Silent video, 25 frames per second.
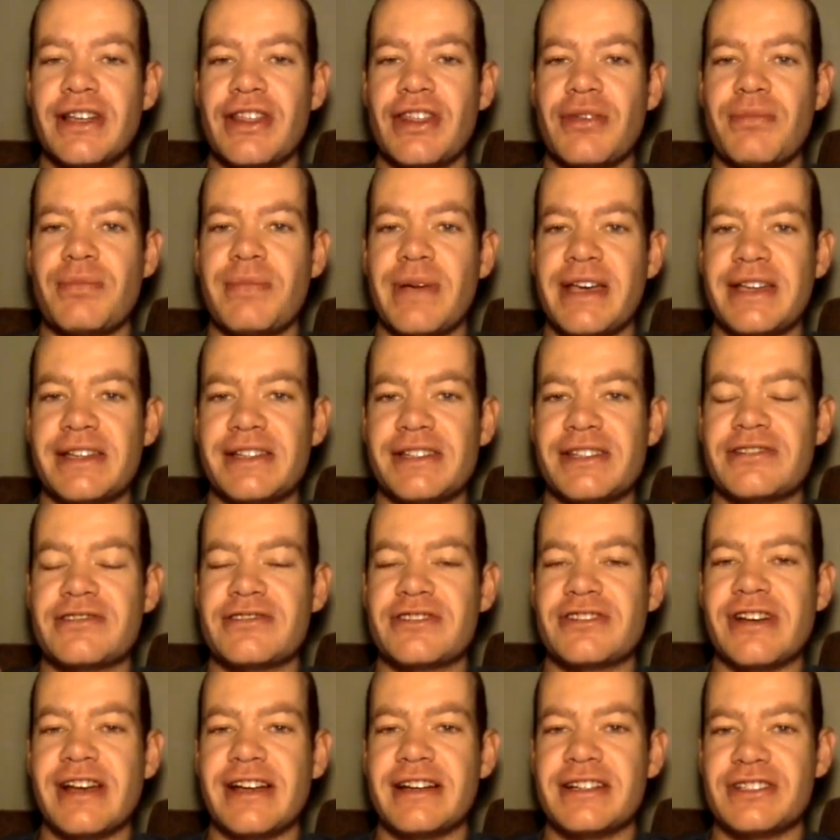the best
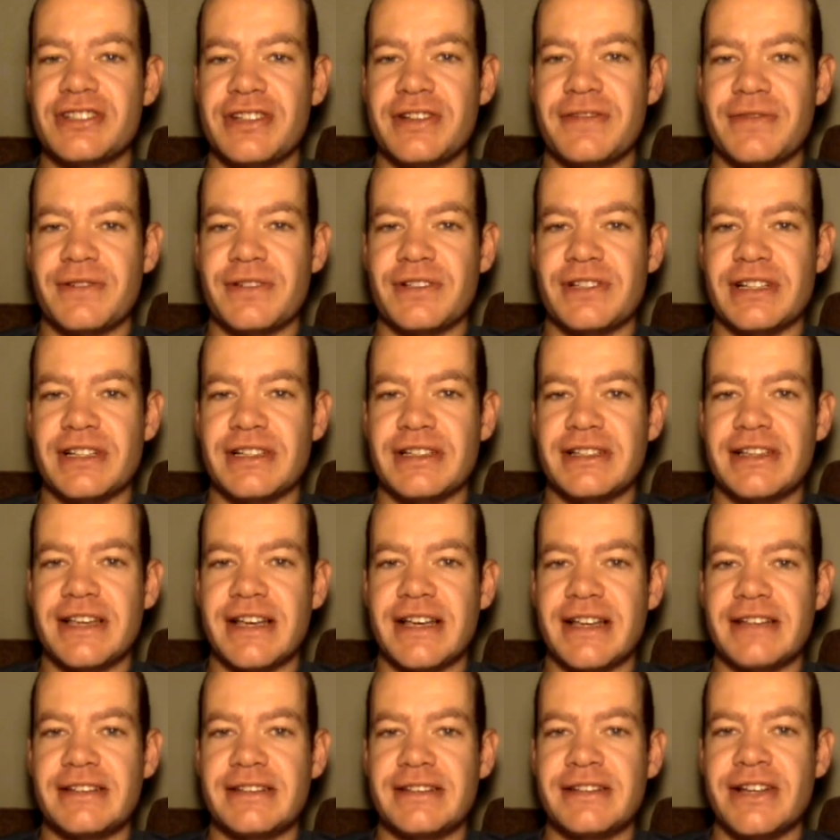strategy for
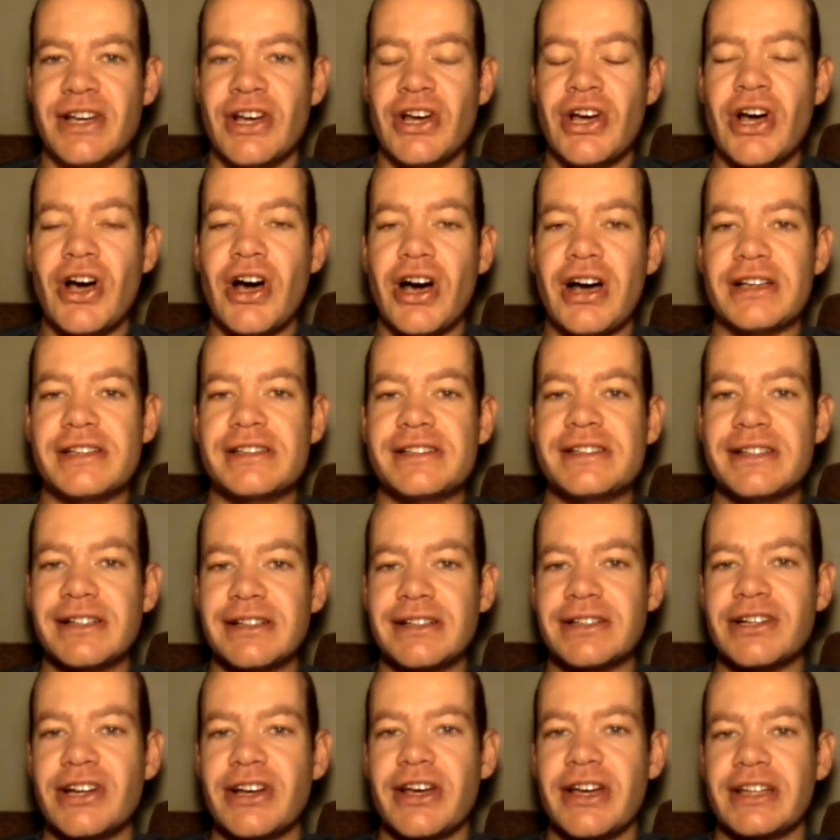success, are
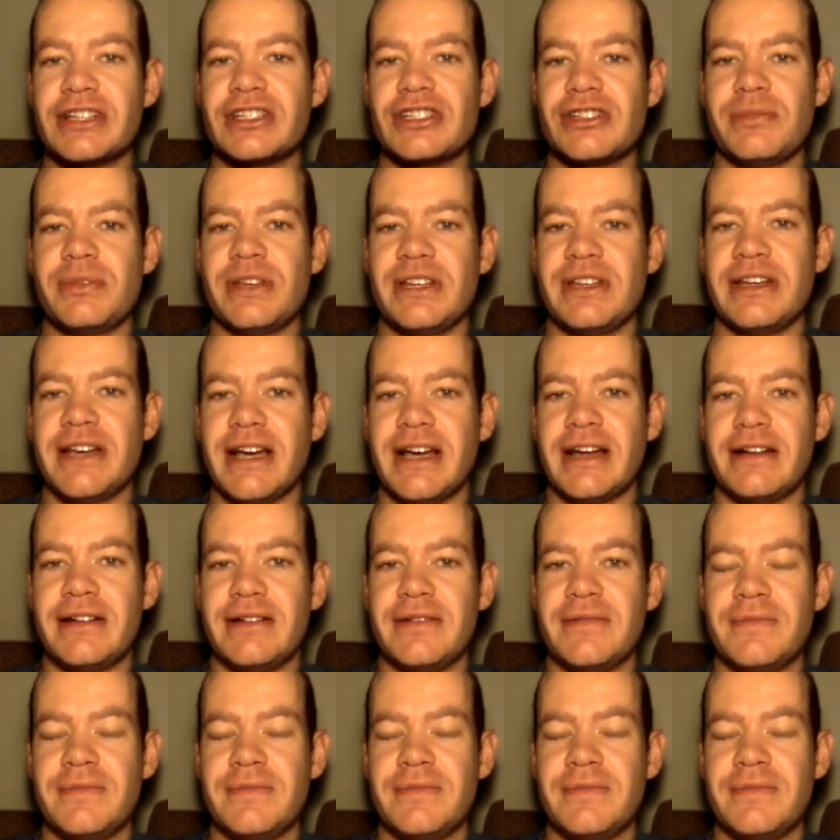still going to be done